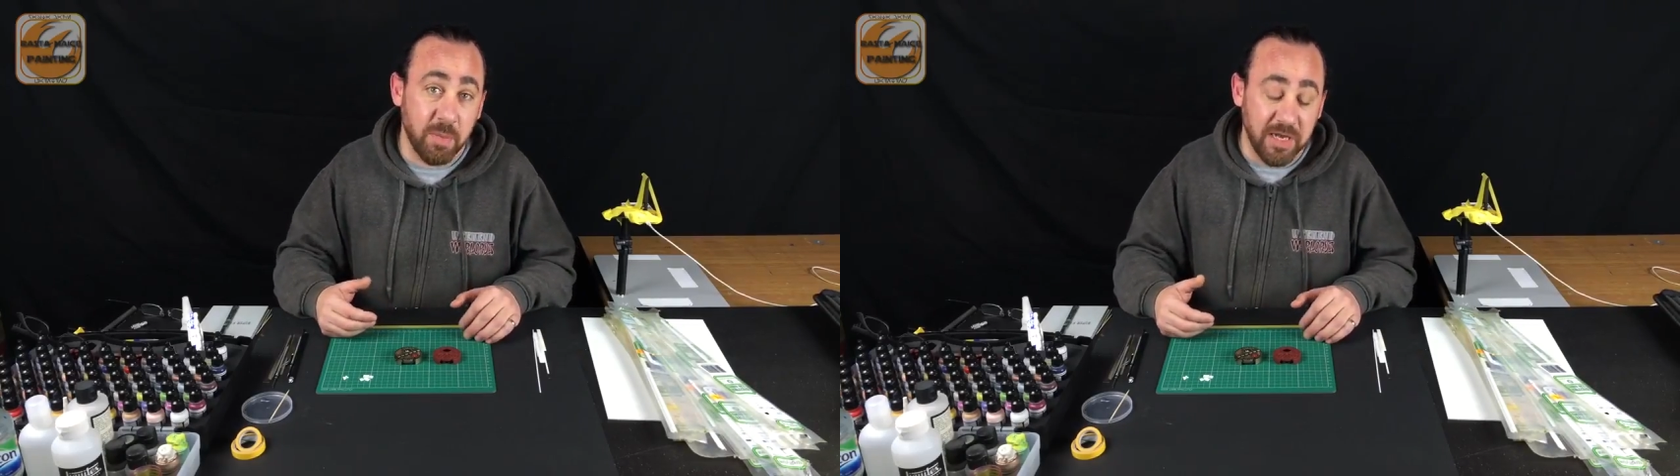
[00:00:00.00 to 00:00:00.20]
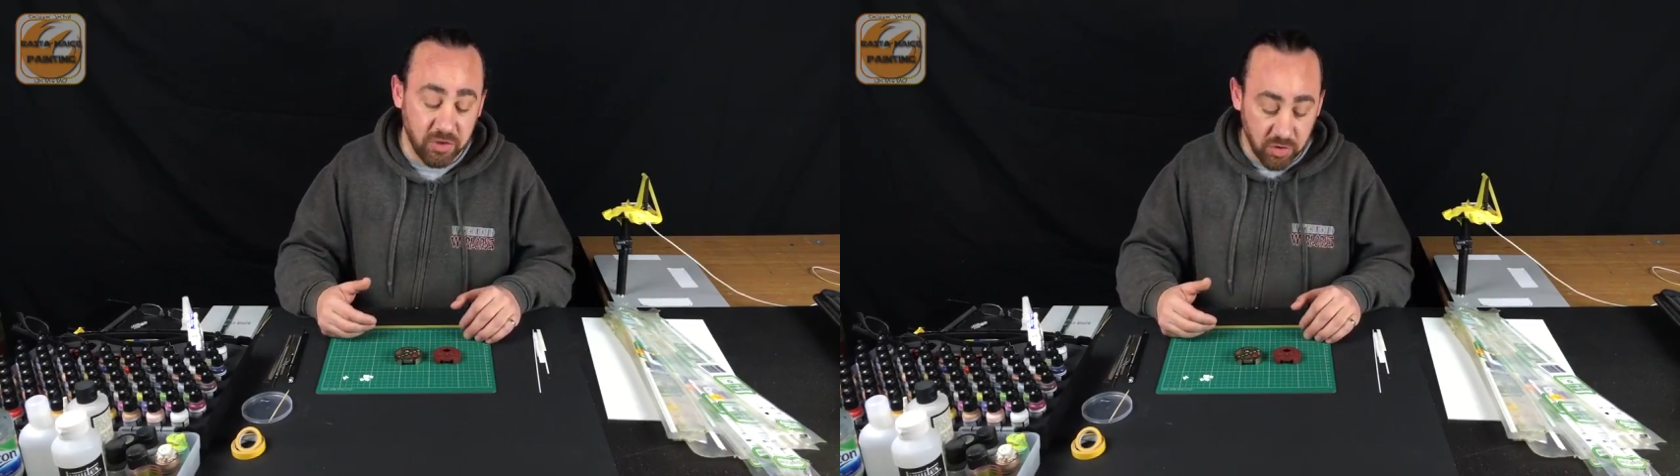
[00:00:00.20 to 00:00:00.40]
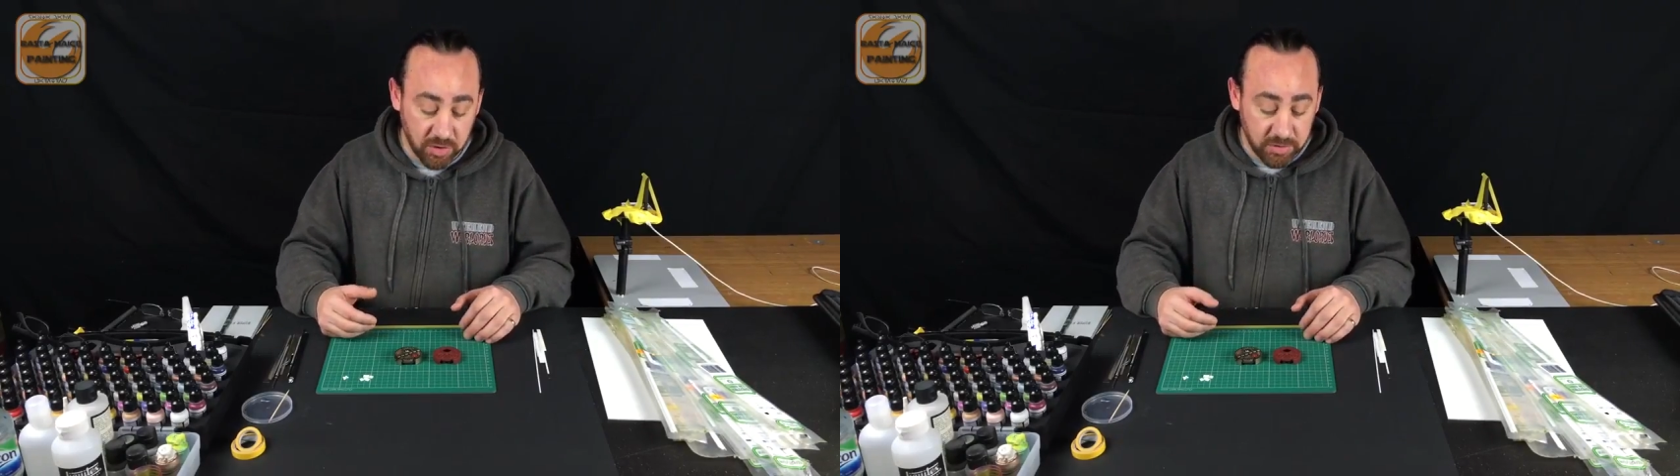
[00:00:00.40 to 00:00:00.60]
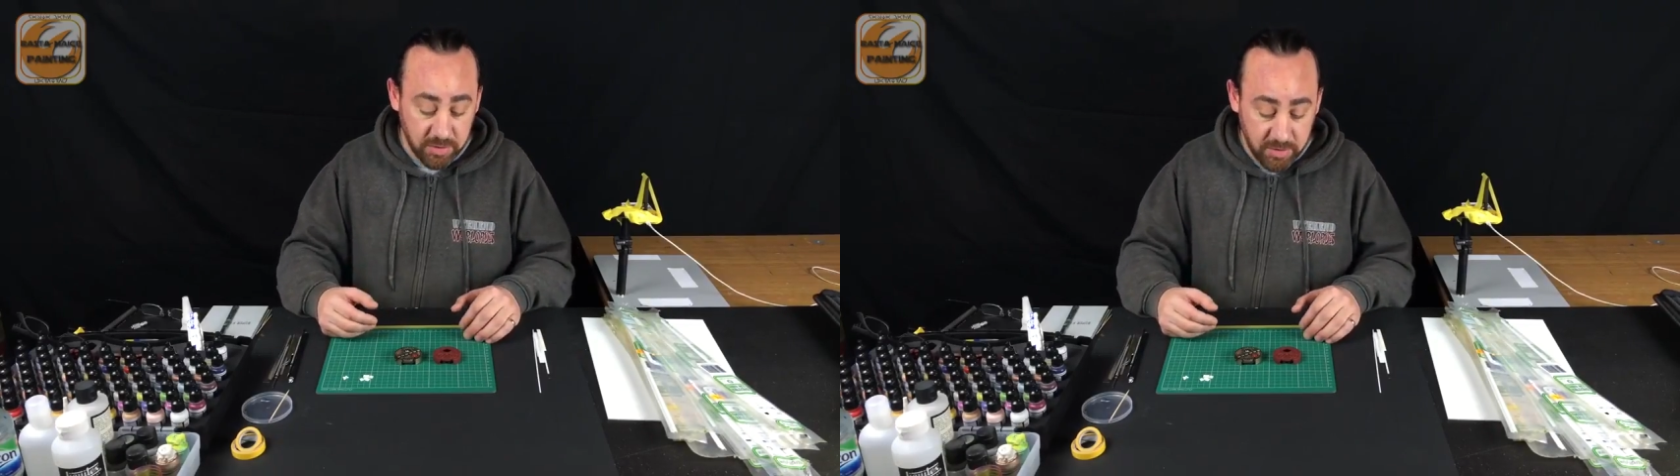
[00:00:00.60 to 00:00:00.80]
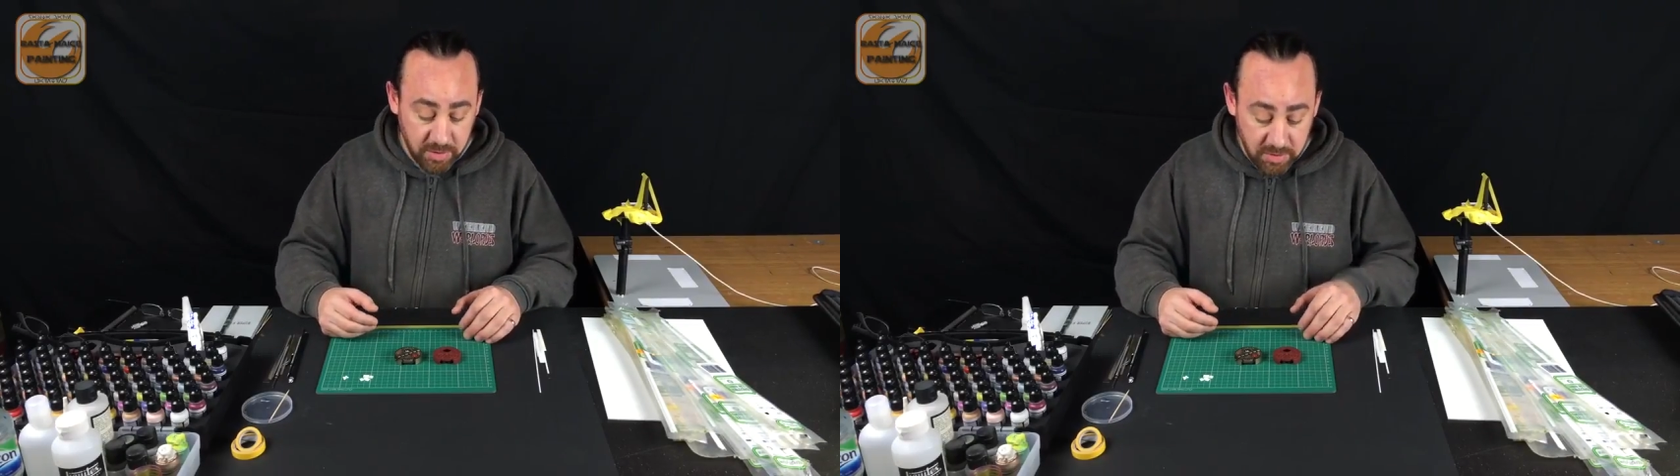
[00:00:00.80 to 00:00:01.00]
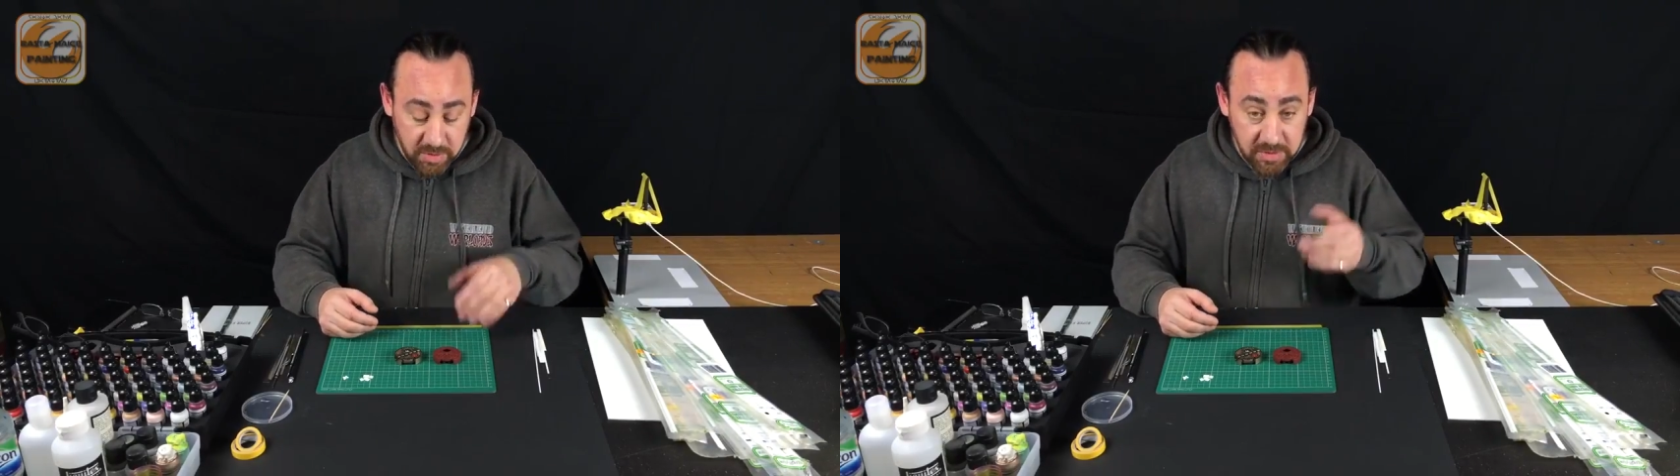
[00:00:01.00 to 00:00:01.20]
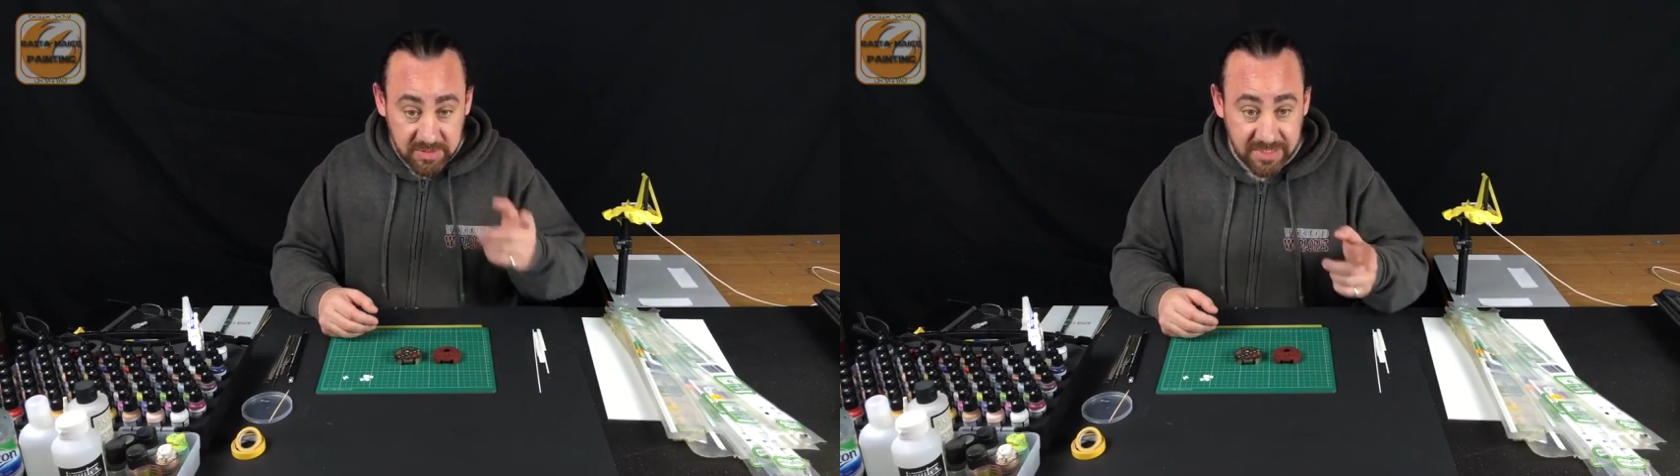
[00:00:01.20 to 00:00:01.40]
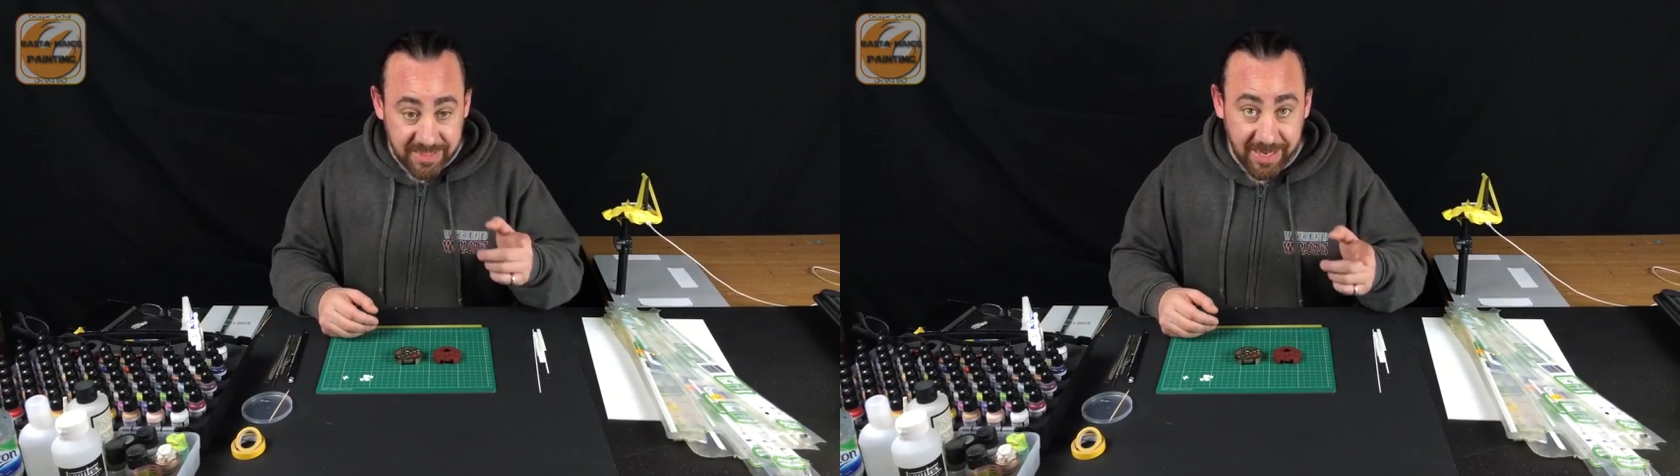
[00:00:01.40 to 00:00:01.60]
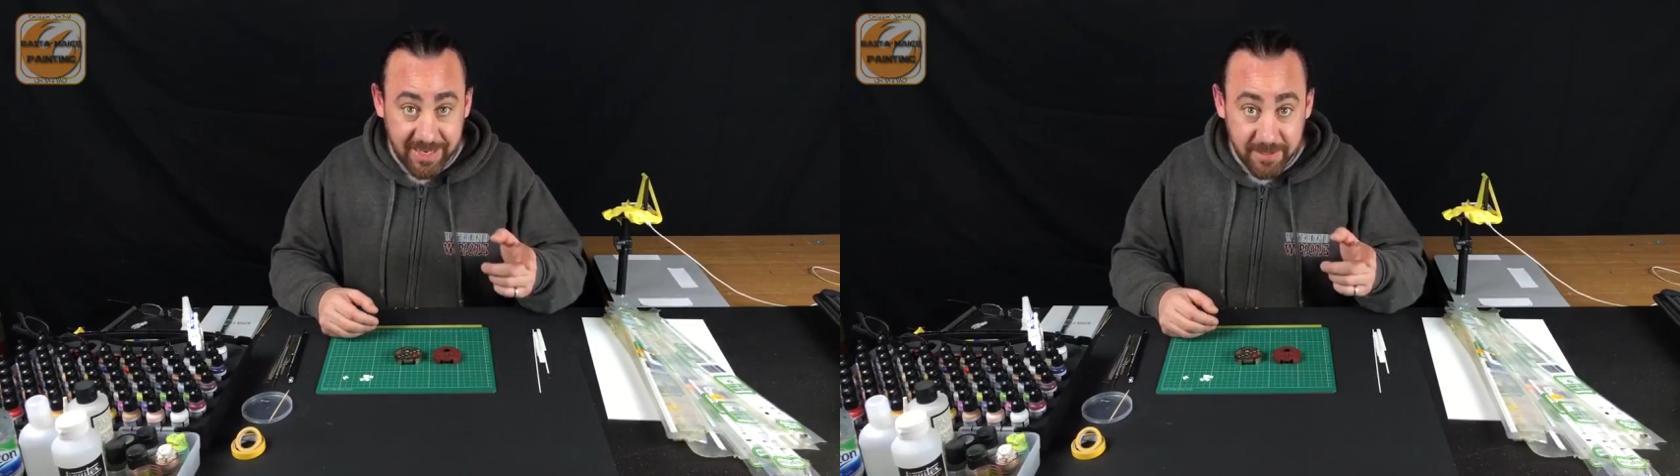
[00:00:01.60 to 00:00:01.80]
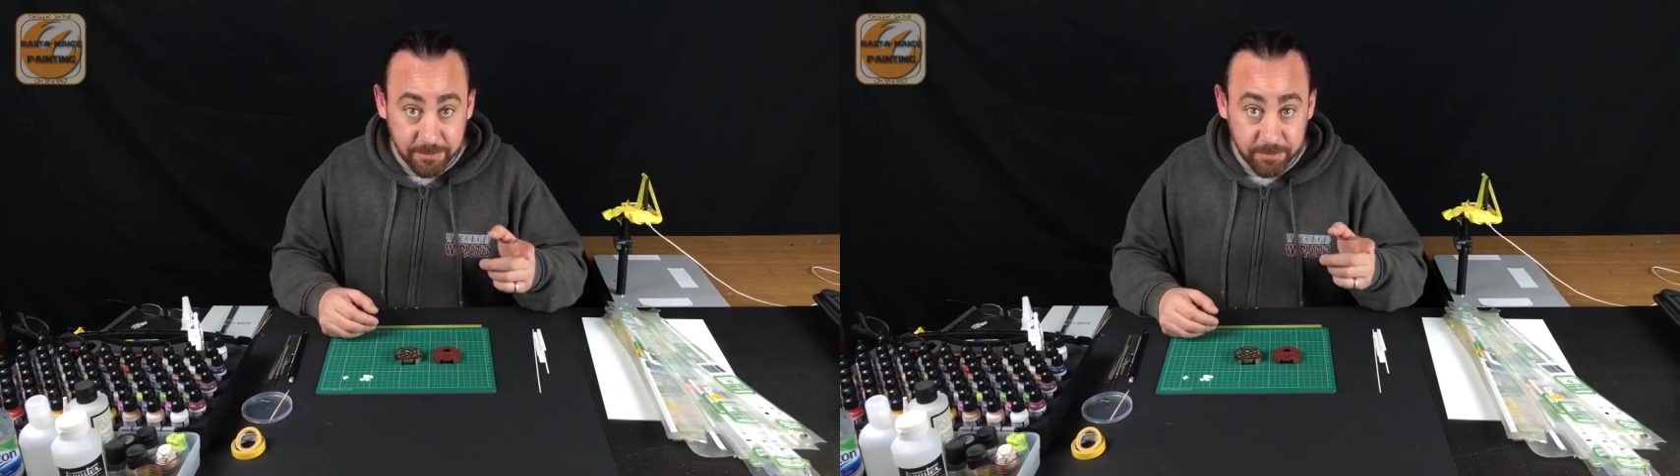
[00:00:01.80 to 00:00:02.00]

Patreon. Today